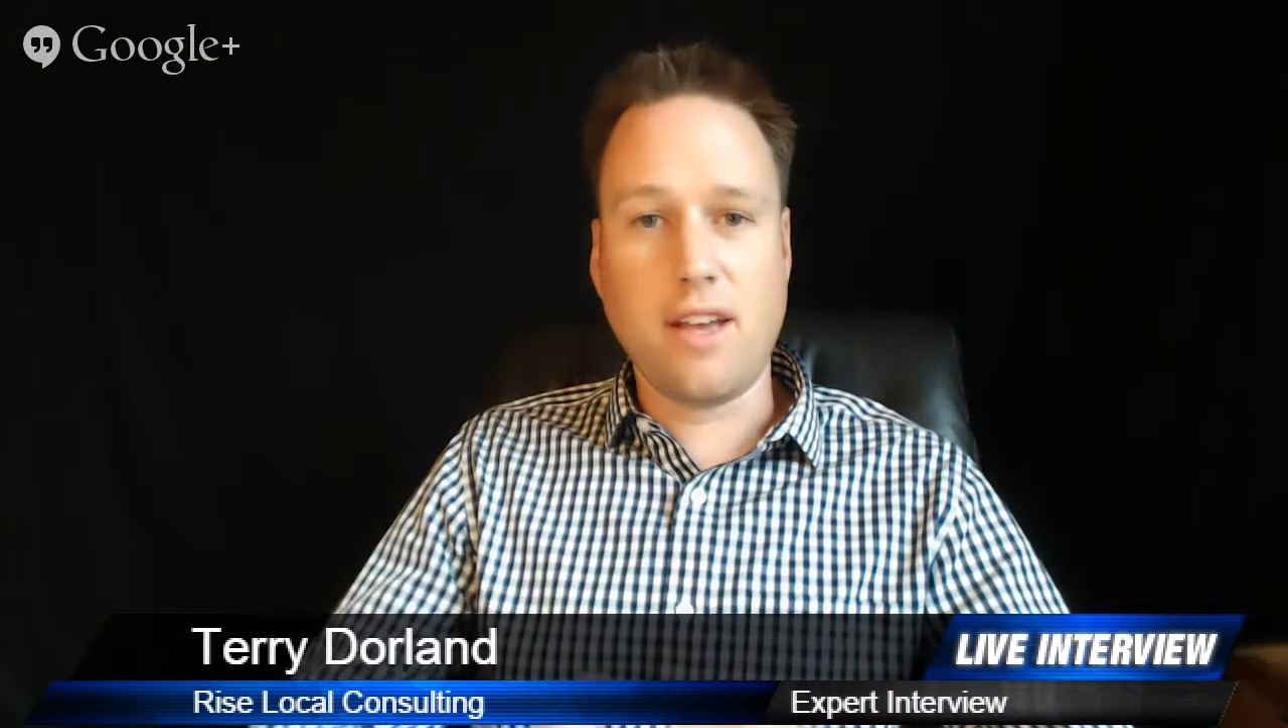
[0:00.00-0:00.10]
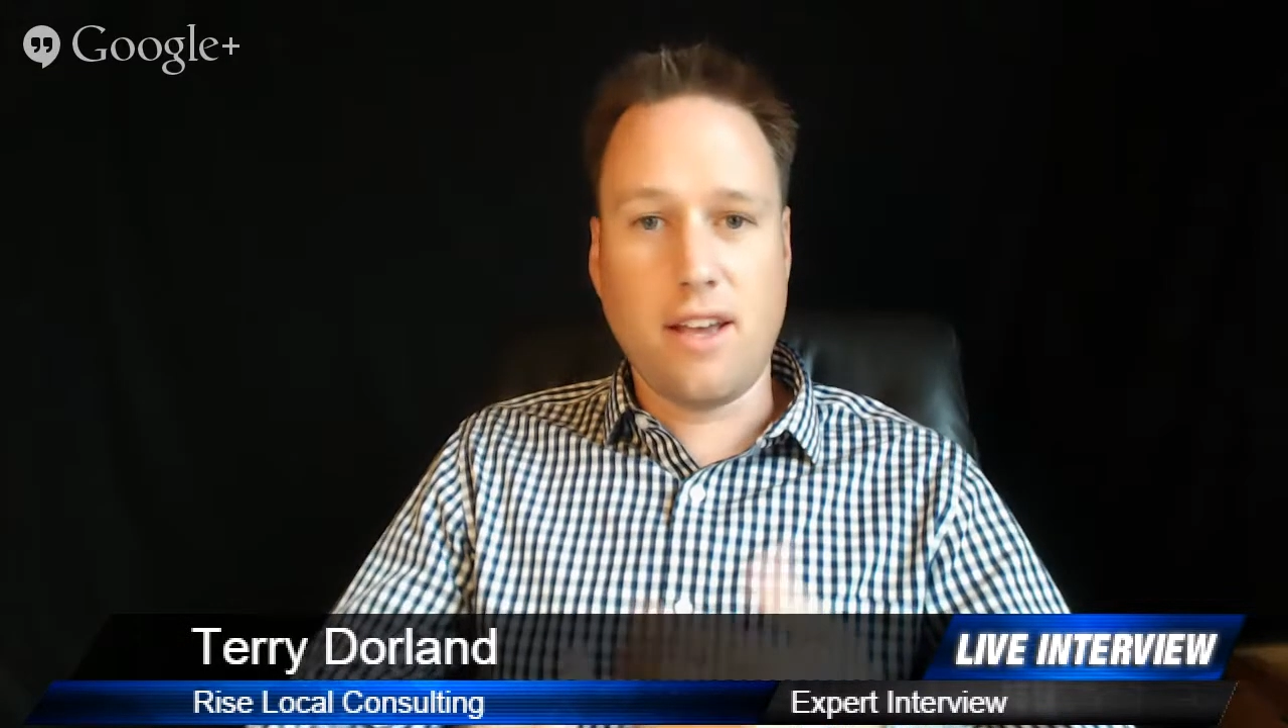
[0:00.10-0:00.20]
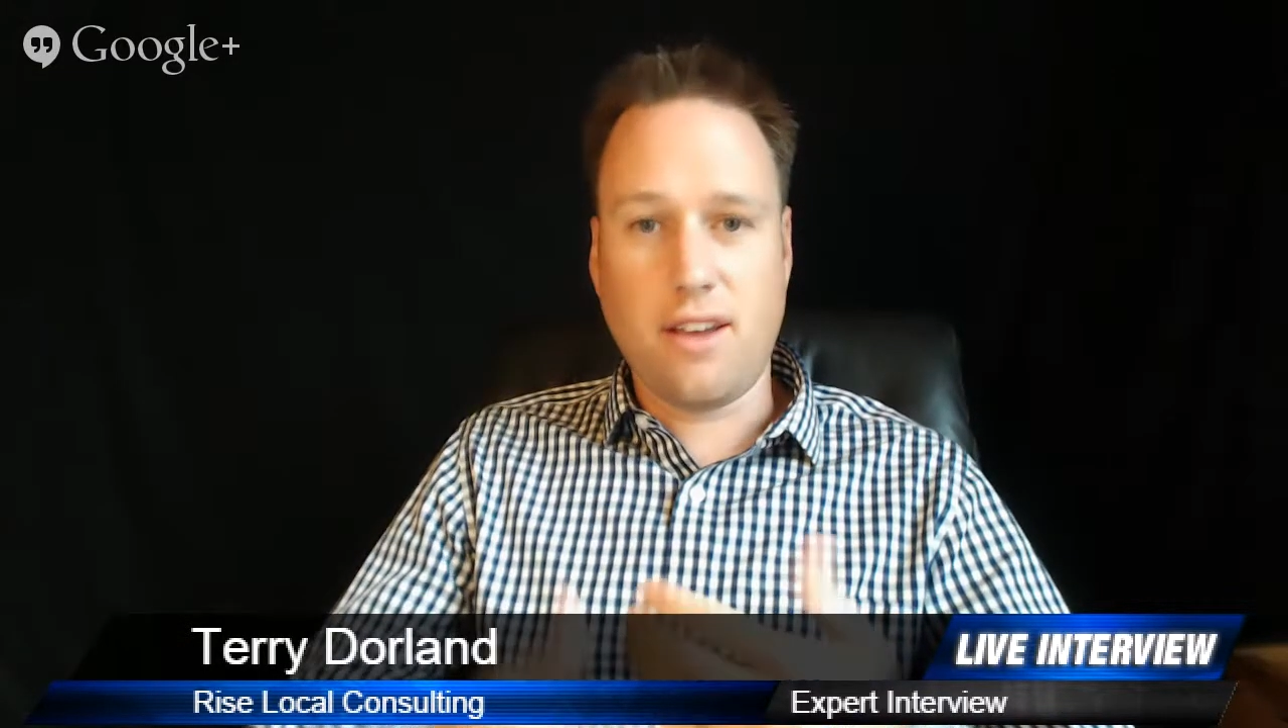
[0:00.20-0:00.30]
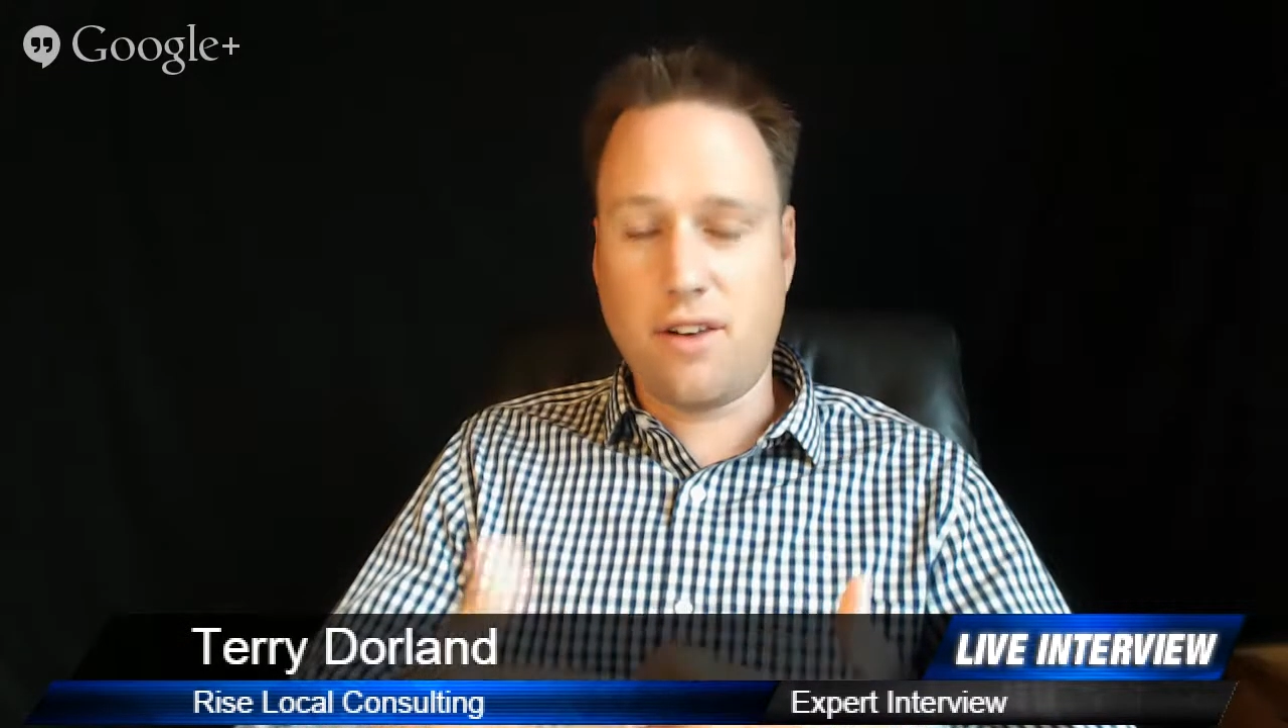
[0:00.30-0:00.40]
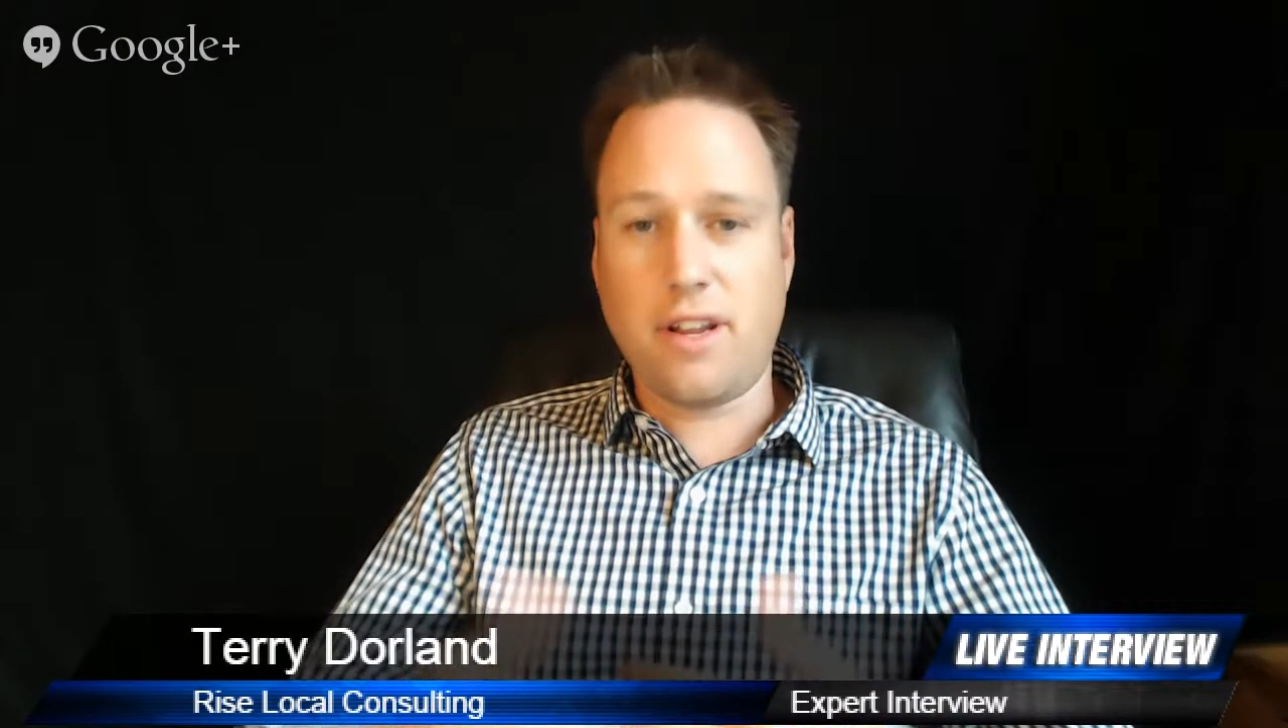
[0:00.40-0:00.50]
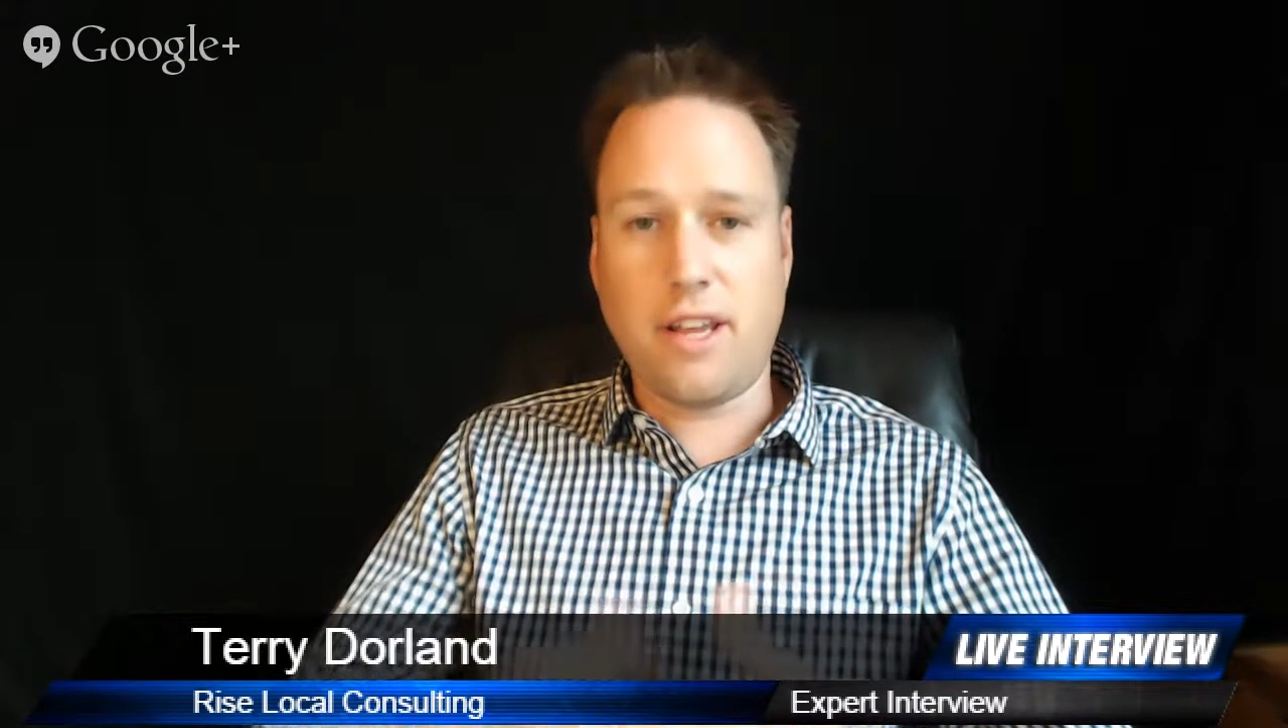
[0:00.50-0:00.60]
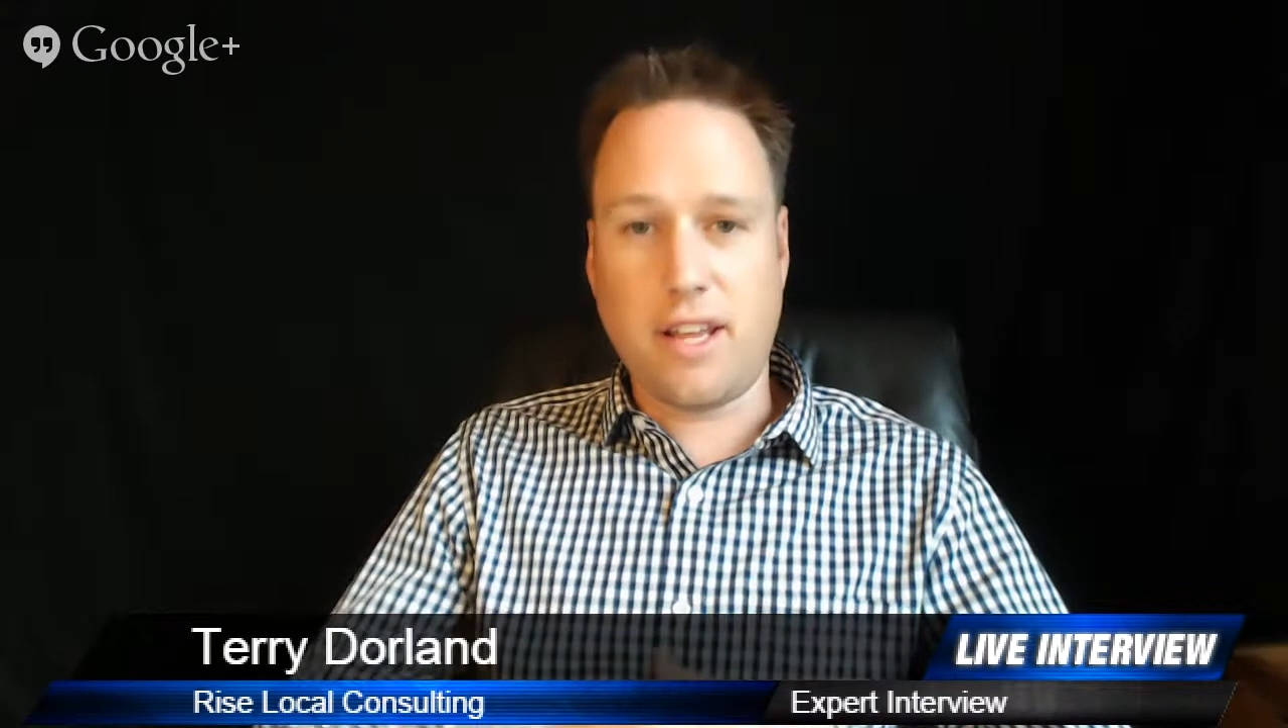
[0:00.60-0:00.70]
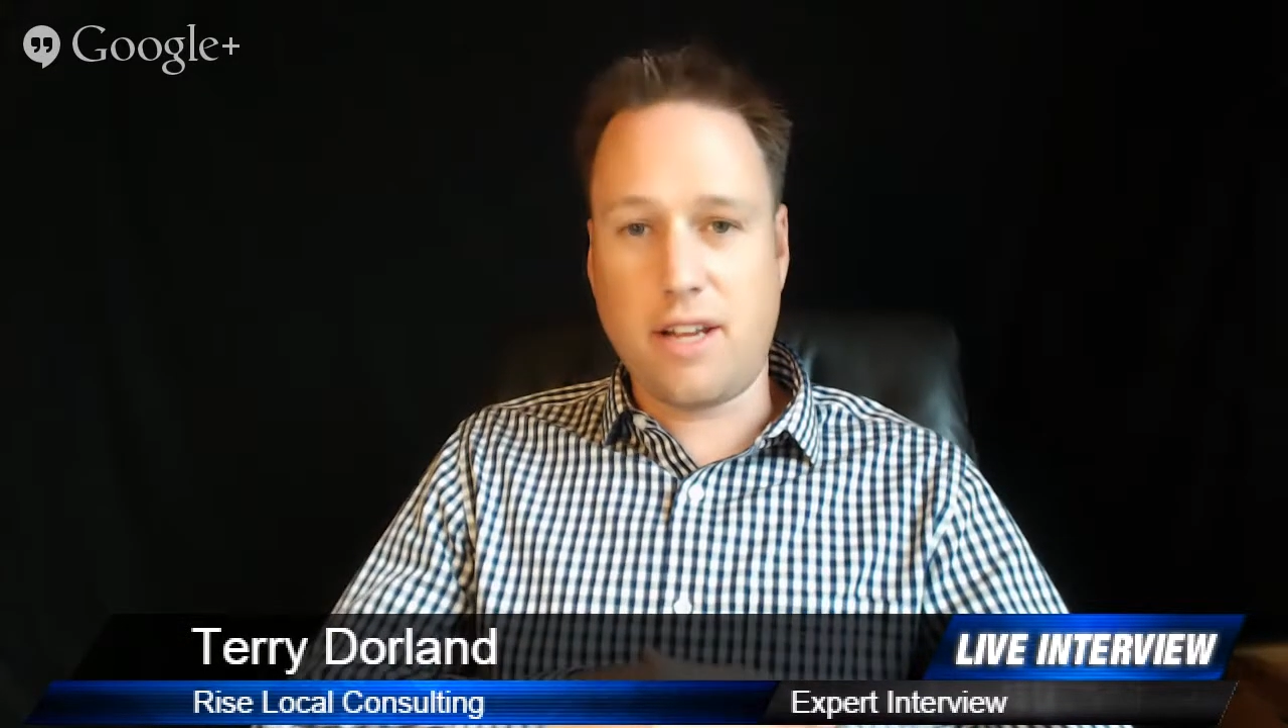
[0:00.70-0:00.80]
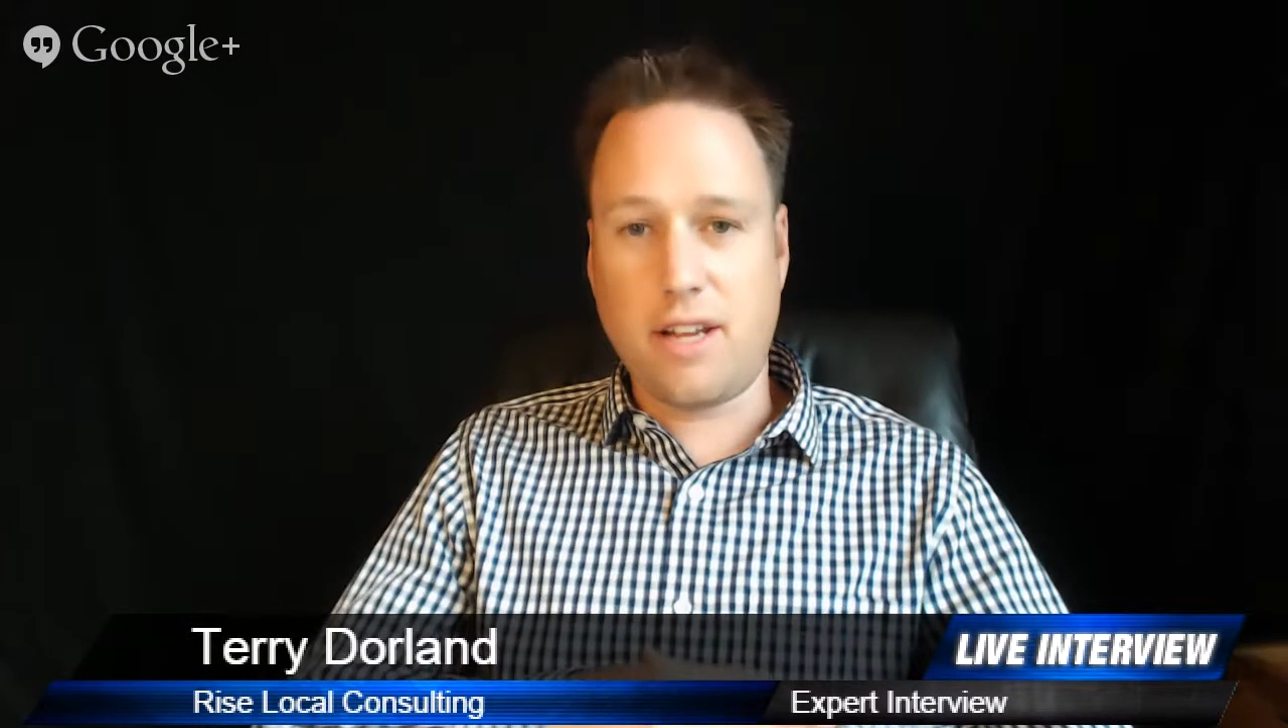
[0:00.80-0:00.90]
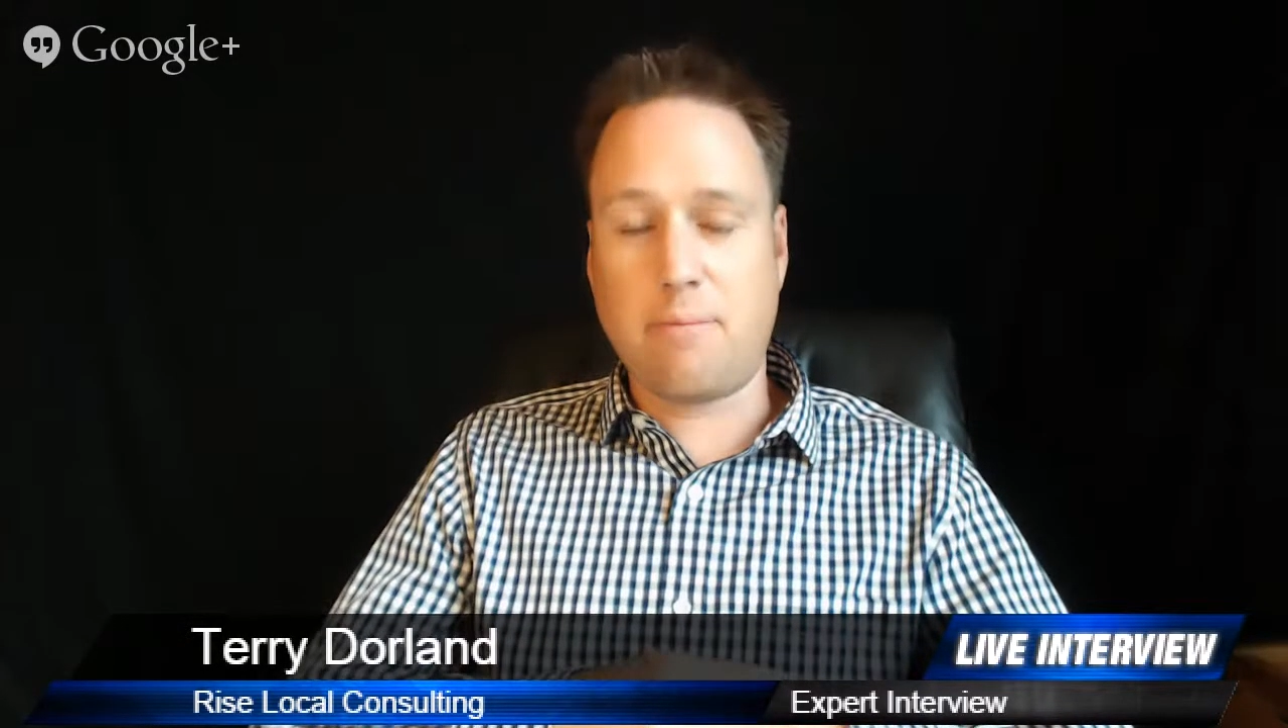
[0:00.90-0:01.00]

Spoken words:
in a